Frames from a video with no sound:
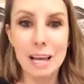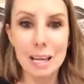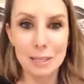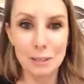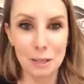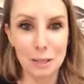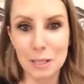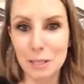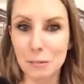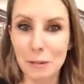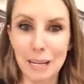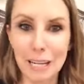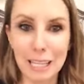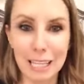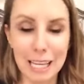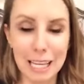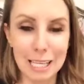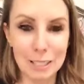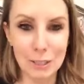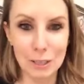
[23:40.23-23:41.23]
So I just made a
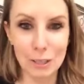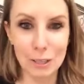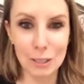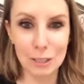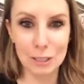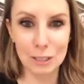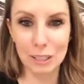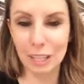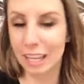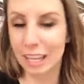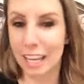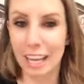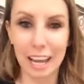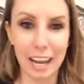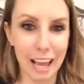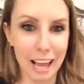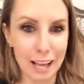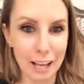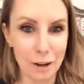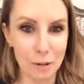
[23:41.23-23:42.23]
list. You can just click
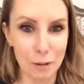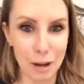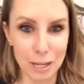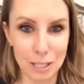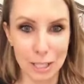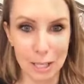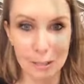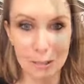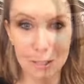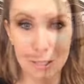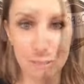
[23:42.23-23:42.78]
it and go watch it.